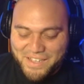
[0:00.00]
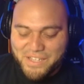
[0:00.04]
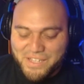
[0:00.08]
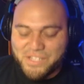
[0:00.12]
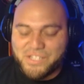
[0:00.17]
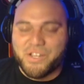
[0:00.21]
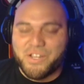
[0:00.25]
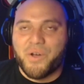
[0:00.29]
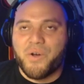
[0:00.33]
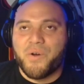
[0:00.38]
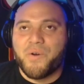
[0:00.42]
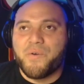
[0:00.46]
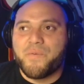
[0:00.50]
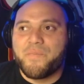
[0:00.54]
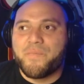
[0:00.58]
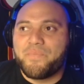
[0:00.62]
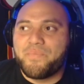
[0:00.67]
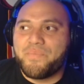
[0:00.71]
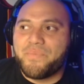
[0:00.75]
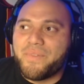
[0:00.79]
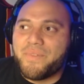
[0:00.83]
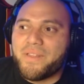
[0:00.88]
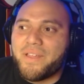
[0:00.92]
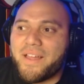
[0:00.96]

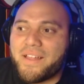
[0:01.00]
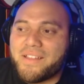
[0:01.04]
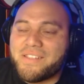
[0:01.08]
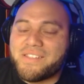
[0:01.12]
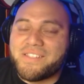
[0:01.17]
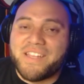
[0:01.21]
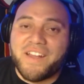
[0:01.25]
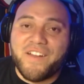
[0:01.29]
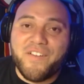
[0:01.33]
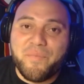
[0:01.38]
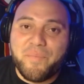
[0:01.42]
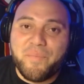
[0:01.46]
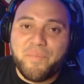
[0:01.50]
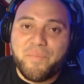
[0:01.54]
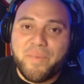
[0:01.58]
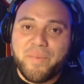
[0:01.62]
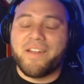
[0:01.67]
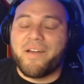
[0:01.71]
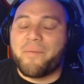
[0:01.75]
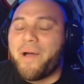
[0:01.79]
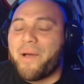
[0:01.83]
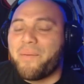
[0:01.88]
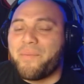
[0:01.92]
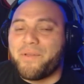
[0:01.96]
So instead of
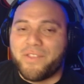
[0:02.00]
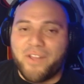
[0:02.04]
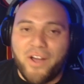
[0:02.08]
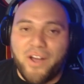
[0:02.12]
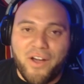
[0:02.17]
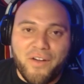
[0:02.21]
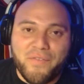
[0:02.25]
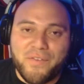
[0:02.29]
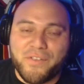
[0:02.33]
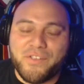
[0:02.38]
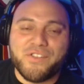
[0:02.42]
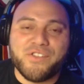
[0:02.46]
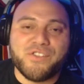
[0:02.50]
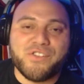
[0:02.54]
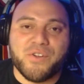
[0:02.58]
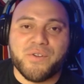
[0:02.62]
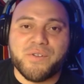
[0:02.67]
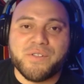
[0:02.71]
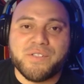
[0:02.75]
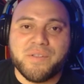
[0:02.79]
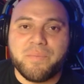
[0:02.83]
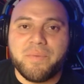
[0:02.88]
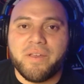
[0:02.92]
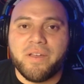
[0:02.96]
being a Miami Dolphin, you
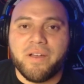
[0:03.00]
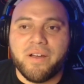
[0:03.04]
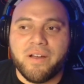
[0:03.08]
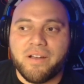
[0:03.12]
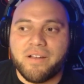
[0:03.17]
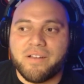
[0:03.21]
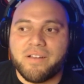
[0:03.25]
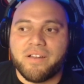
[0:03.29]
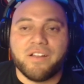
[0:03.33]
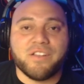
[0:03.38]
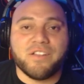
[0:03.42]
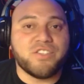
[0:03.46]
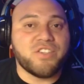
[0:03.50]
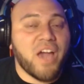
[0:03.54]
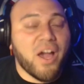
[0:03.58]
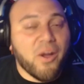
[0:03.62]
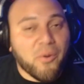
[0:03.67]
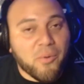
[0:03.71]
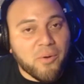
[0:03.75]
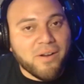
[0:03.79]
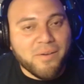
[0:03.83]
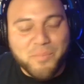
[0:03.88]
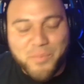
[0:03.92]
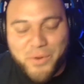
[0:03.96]
chose to be a
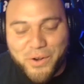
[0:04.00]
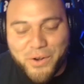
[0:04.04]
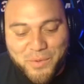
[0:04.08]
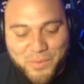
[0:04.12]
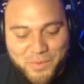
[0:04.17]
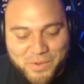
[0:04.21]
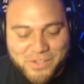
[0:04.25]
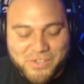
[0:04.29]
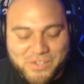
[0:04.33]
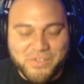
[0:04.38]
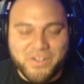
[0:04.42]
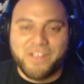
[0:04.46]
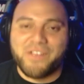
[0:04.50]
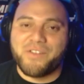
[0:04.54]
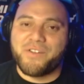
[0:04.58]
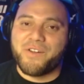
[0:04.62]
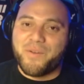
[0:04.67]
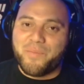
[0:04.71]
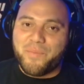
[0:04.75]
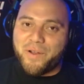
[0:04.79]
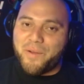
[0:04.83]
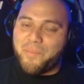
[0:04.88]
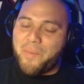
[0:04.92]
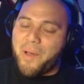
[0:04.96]
Jaguar, pretty much, right? You could
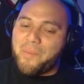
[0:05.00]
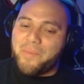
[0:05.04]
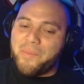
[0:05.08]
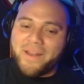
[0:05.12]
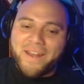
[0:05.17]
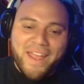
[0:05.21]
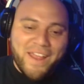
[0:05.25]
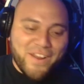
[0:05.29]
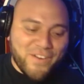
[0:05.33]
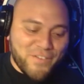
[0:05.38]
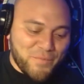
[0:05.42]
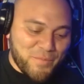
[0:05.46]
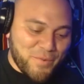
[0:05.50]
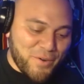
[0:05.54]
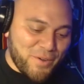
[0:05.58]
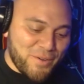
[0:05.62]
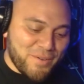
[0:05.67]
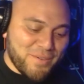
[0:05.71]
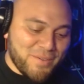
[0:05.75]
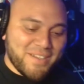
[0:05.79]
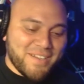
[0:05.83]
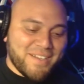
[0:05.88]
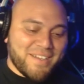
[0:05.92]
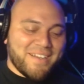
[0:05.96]
have been a Miami native,
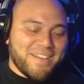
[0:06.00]
bro.